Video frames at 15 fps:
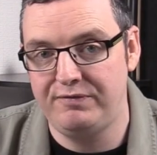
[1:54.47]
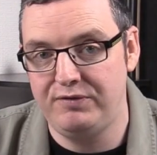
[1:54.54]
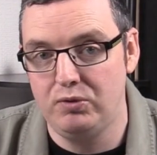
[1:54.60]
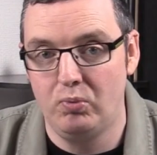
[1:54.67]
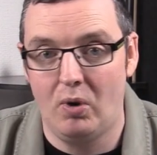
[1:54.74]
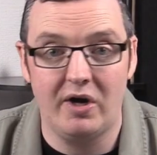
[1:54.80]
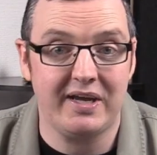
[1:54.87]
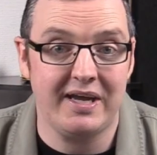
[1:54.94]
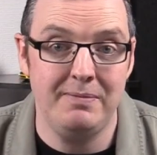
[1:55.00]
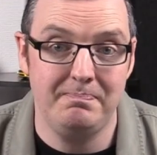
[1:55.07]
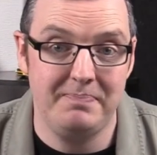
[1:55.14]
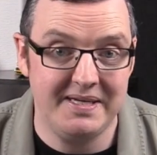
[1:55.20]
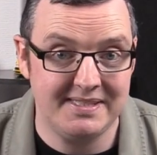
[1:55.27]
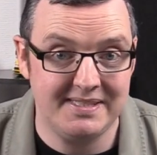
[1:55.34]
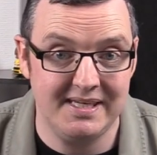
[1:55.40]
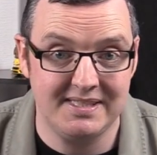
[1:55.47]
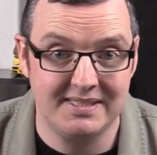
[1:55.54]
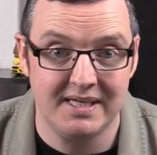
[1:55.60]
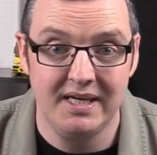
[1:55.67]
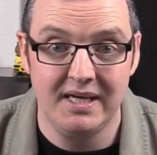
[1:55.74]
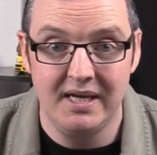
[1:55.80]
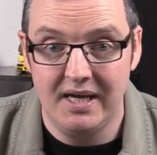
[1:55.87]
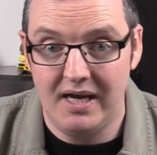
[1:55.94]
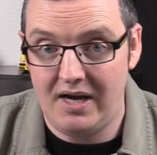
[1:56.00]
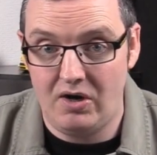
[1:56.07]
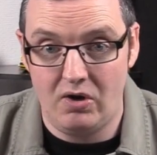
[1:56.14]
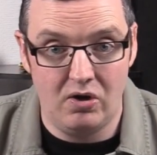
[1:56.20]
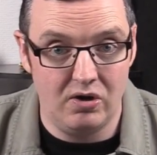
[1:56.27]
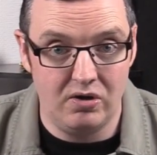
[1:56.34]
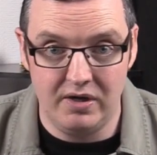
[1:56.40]
If you work in business
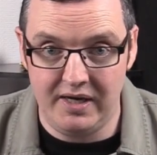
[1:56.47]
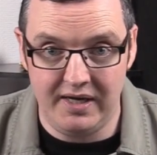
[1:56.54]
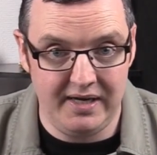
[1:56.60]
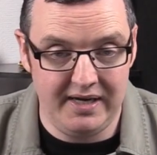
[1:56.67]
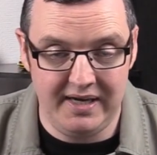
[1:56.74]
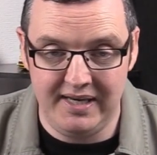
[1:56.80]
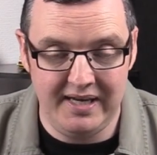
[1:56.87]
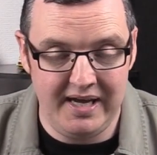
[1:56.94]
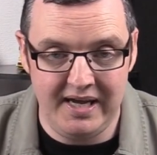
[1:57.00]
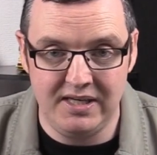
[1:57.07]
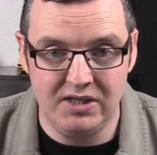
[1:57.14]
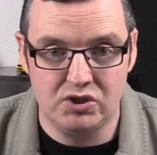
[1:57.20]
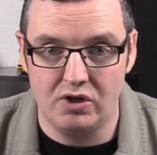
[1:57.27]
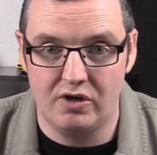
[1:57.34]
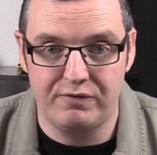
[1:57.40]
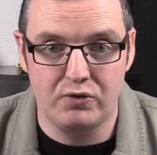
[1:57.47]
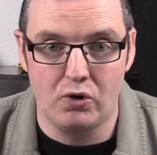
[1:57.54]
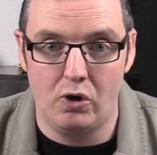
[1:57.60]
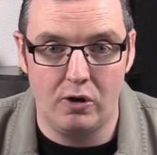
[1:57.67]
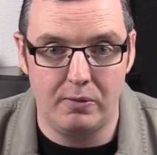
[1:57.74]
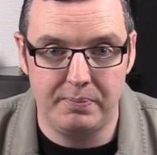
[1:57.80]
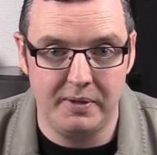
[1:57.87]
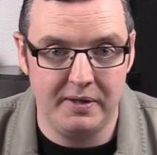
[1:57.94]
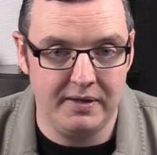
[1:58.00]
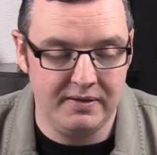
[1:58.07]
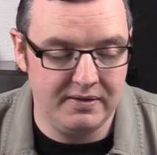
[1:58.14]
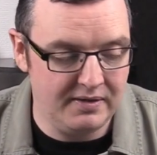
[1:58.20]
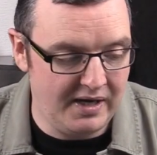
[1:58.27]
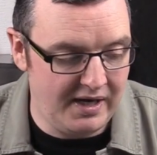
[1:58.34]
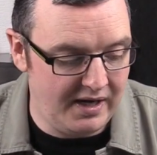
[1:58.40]
or in any sort of
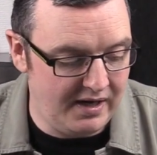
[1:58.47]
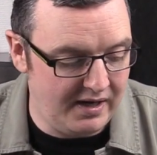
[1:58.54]
corporate